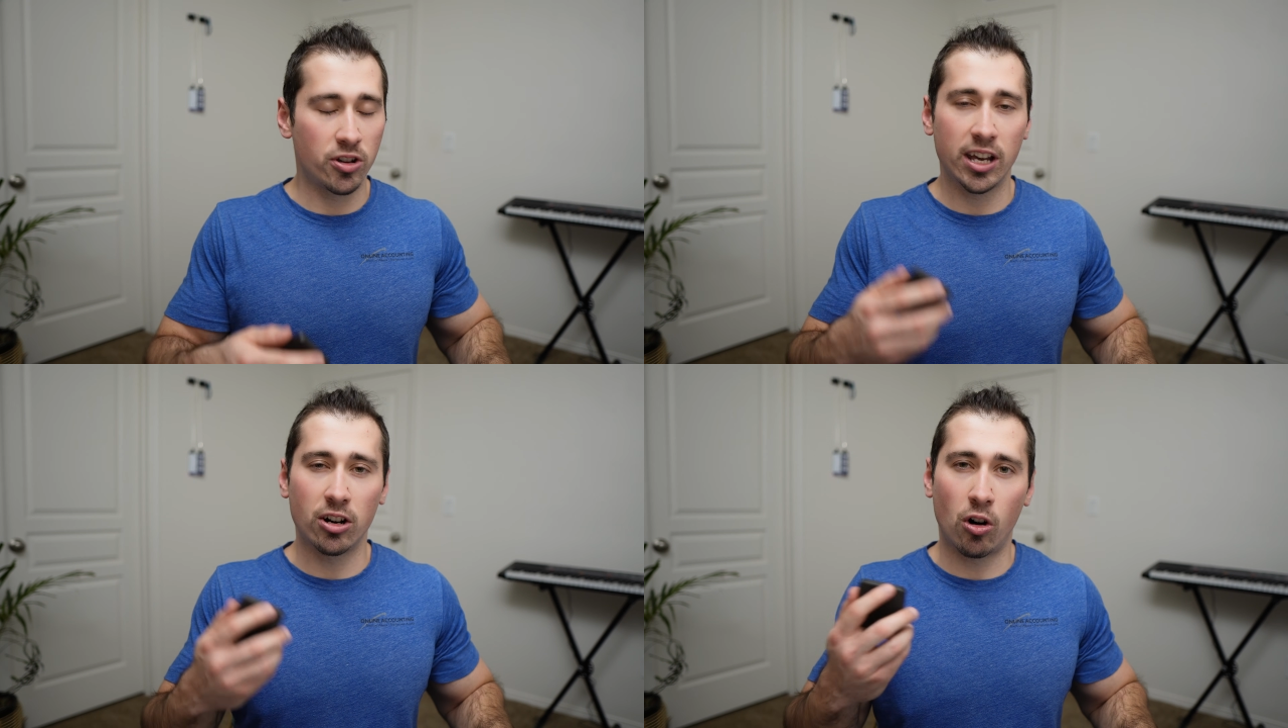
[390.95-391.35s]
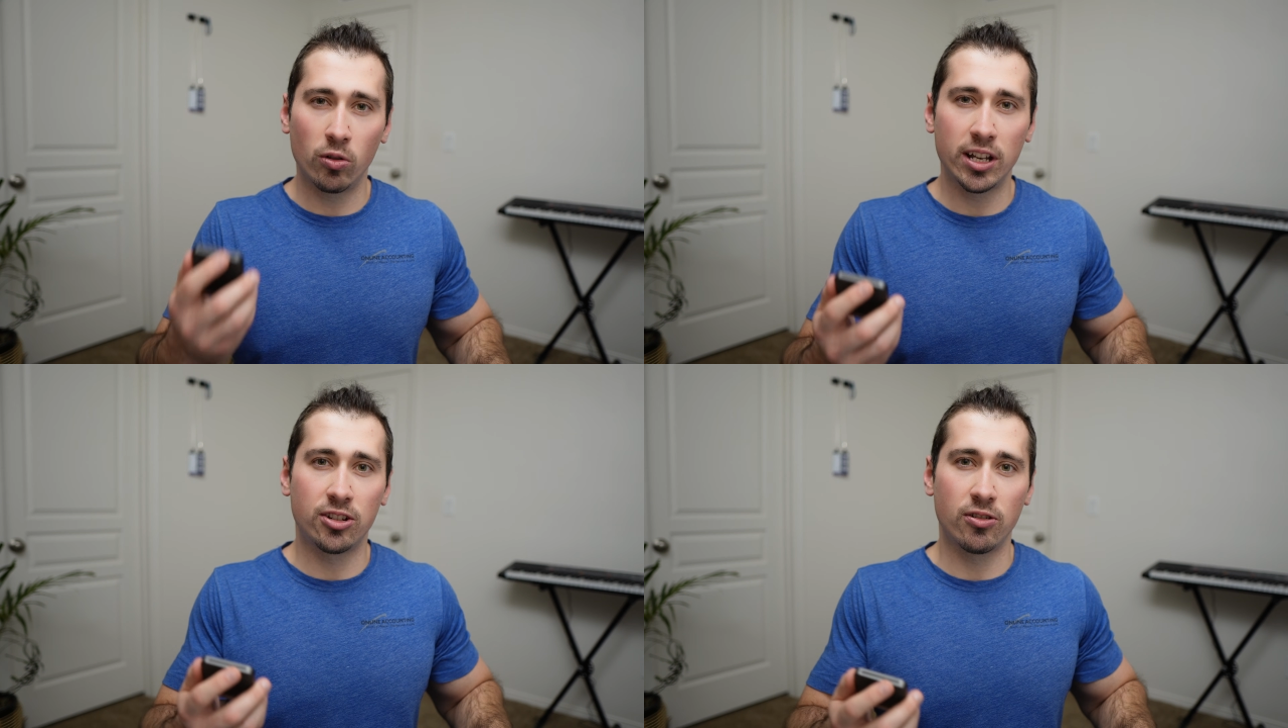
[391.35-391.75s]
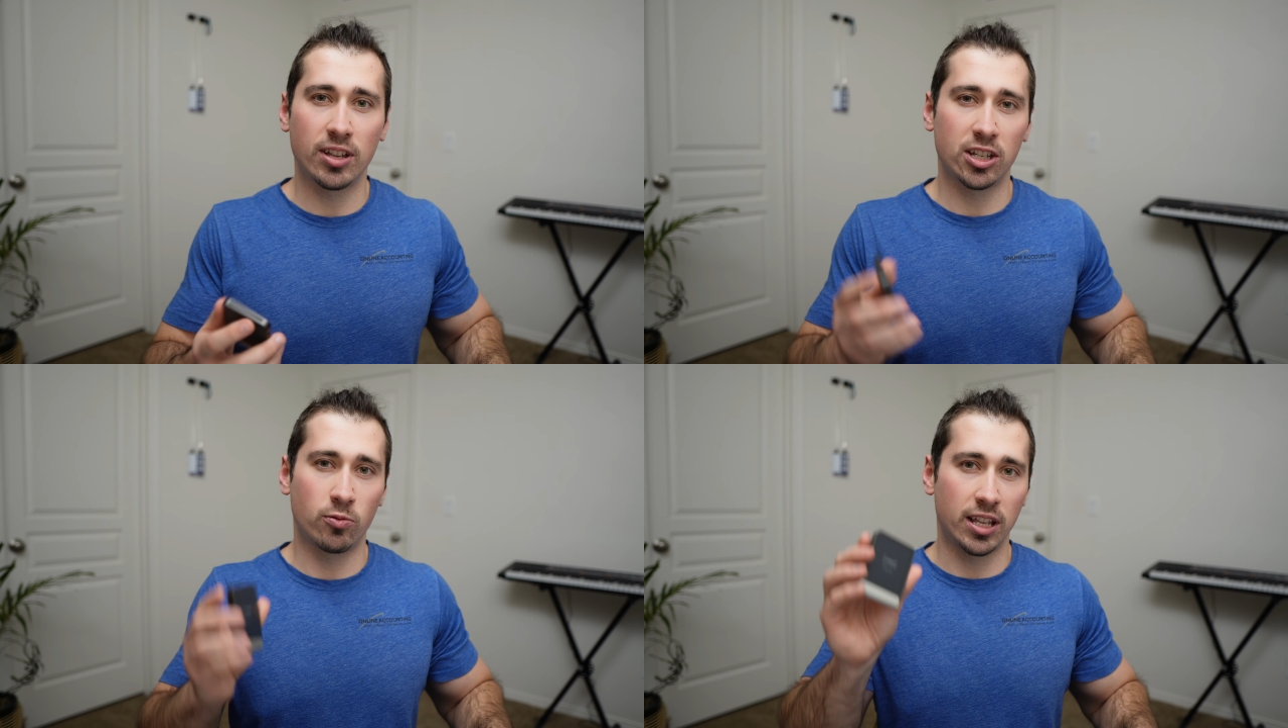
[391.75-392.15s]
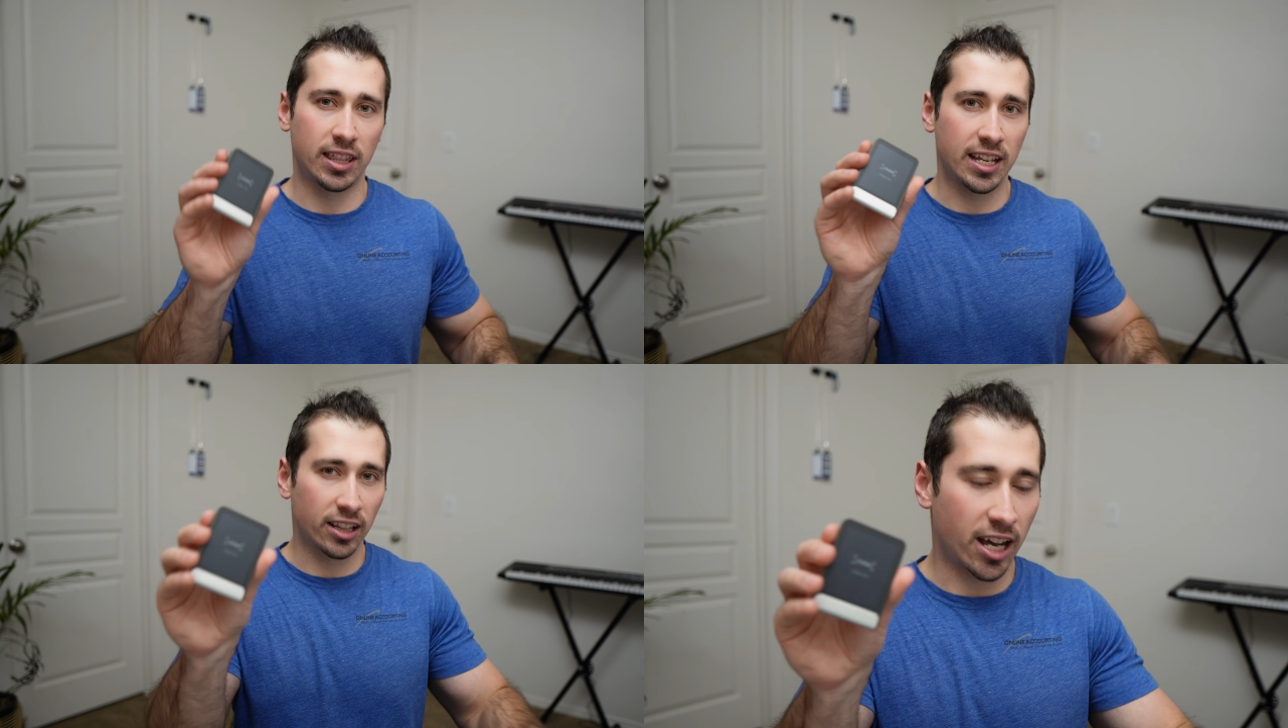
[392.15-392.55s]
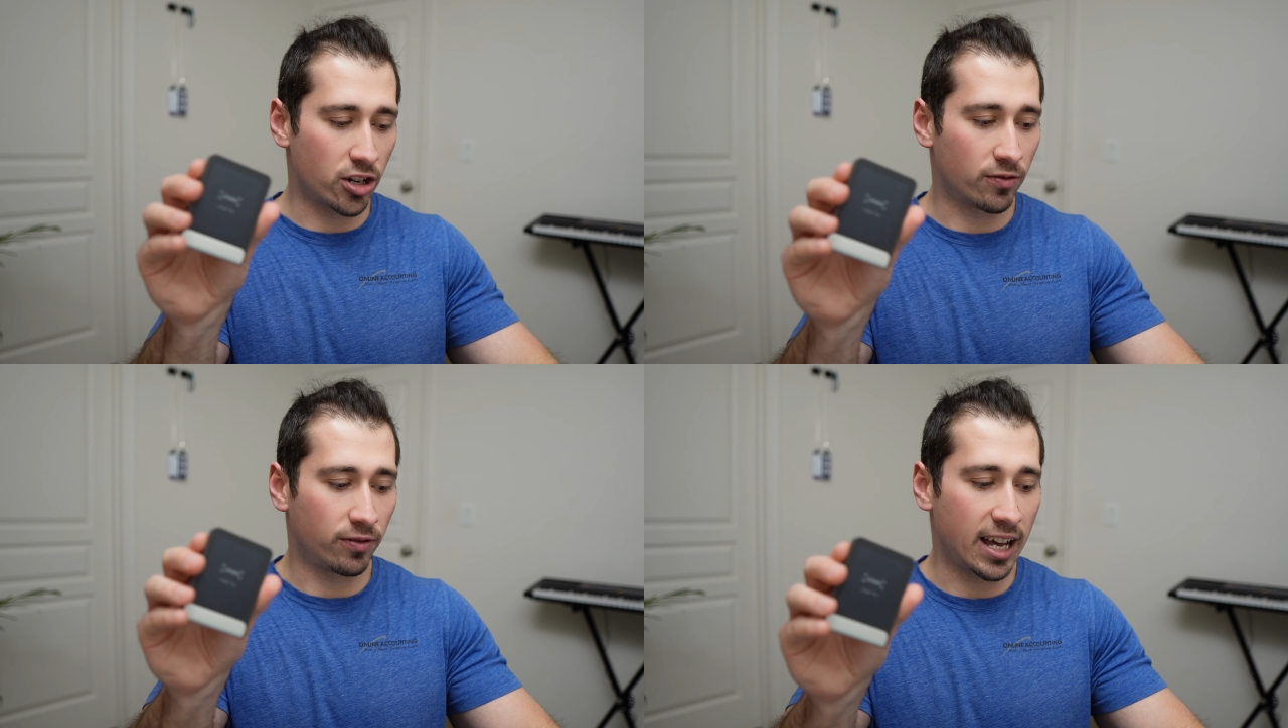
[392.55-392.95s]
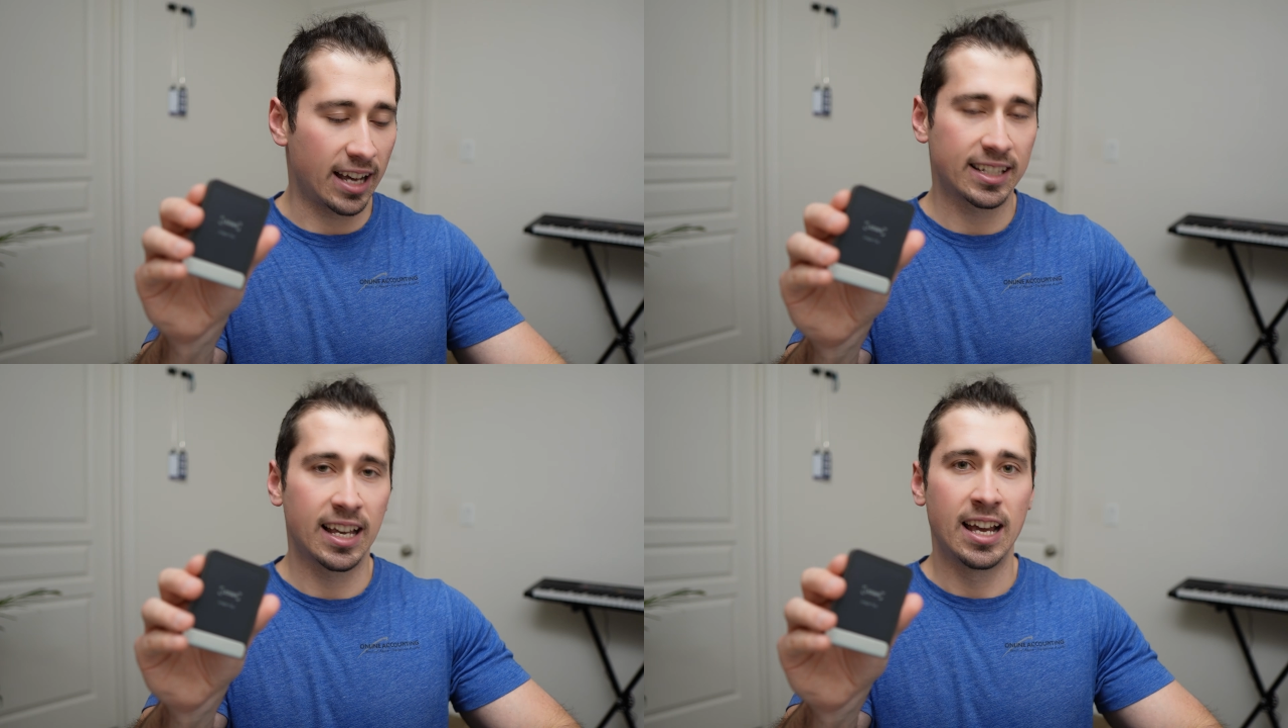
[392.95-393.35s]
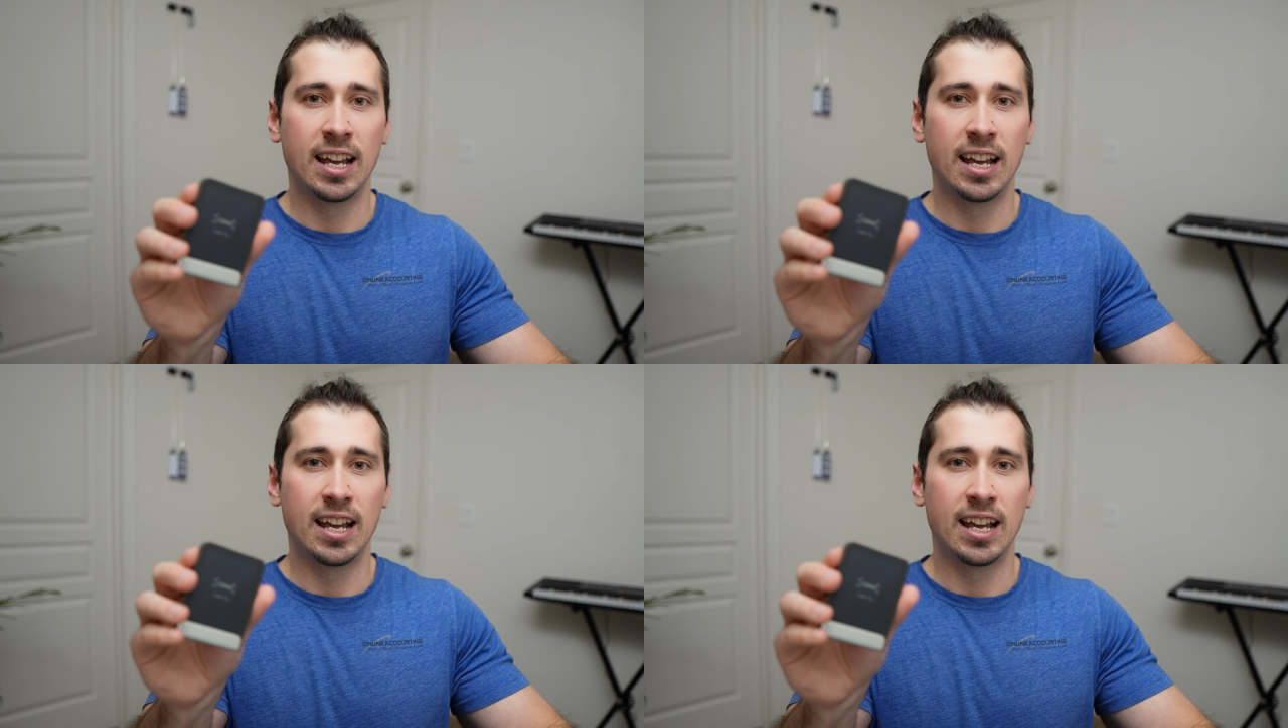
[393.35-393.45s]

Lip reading: you can only do this with the Ledger Flex